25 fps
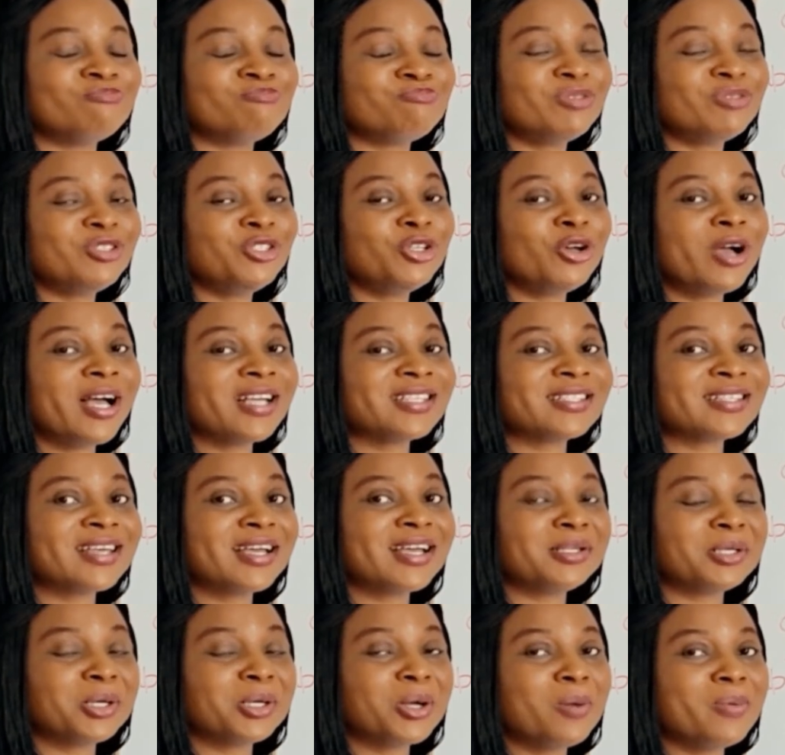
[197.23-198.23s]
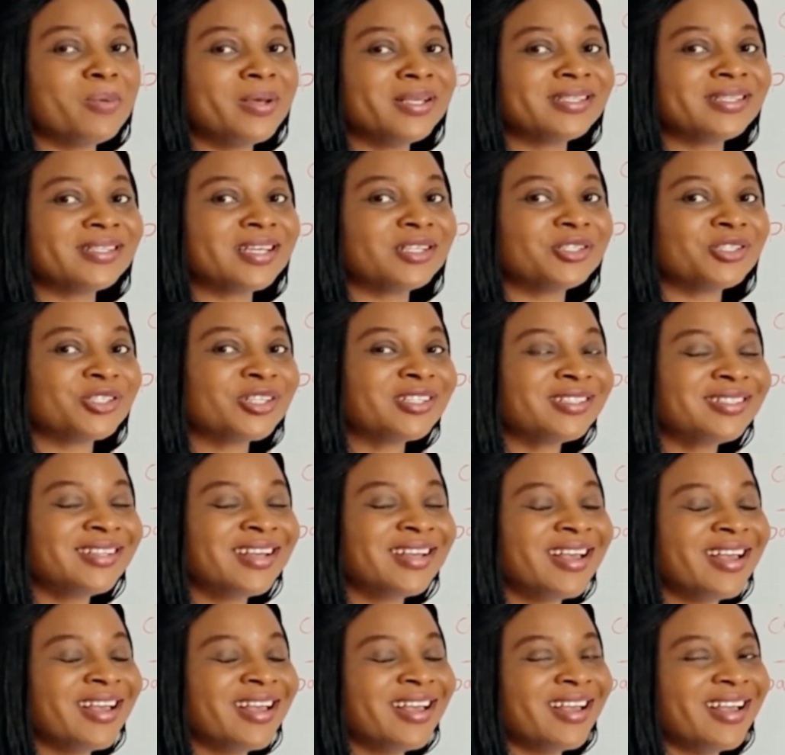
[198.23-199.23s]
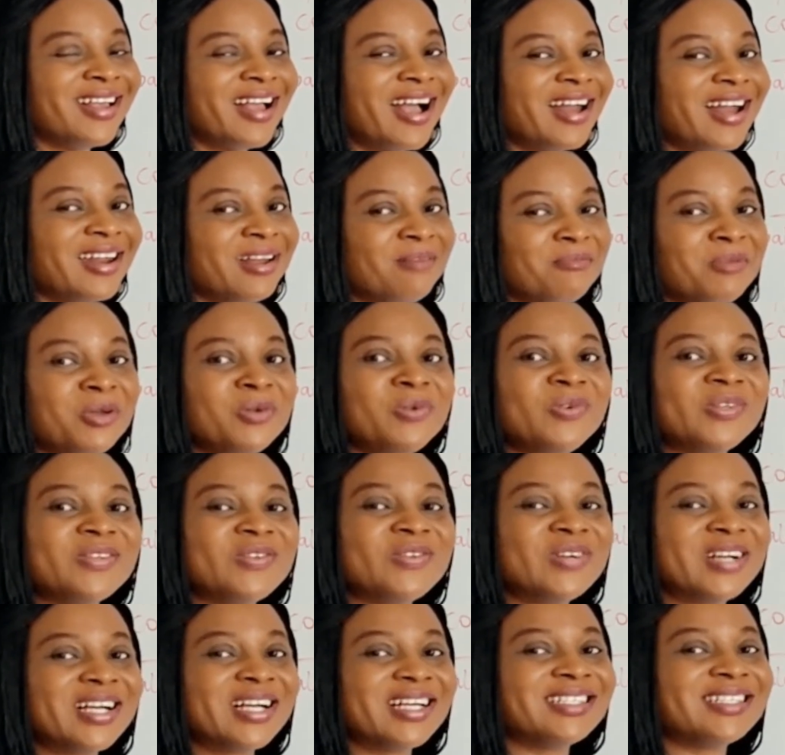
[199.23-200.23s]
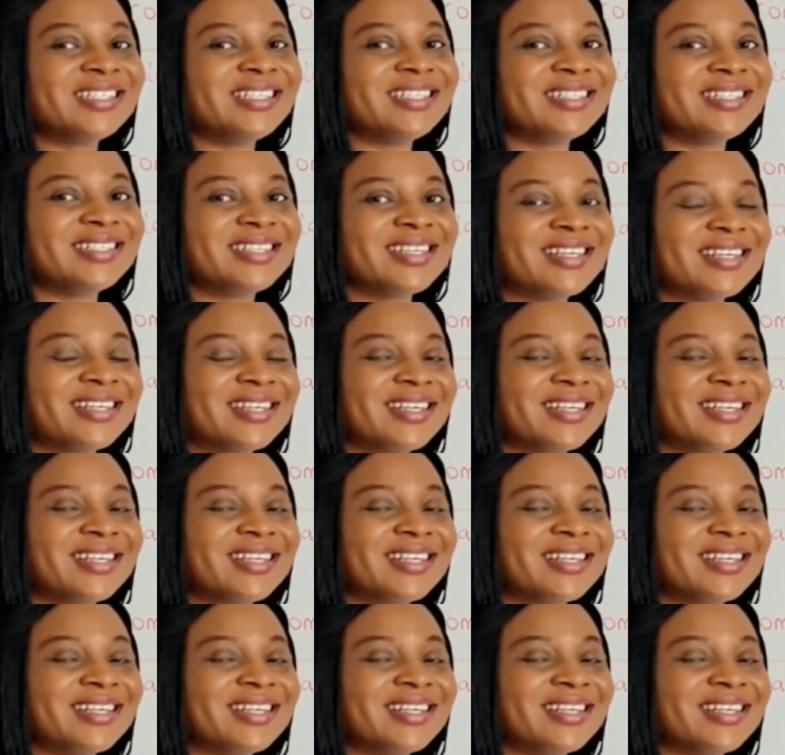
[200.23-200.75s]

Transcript: Put your answer in the comment section, and I'm going to look at it.